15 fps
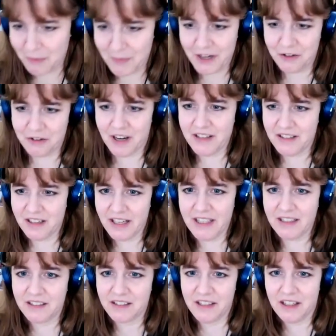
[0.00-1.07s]
We've been trying to
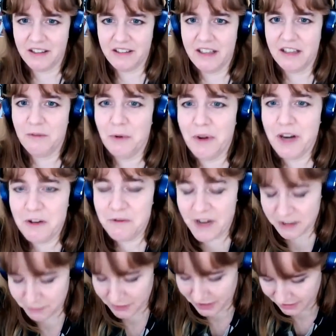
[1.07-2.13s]
link the idea that we want
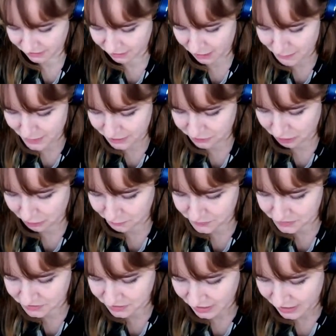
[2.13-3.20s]
investment in climate
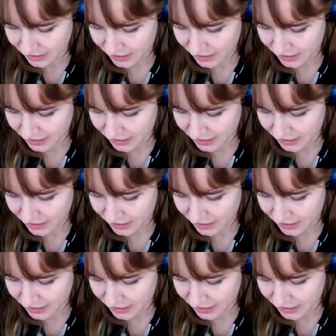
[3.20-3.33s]
jobs.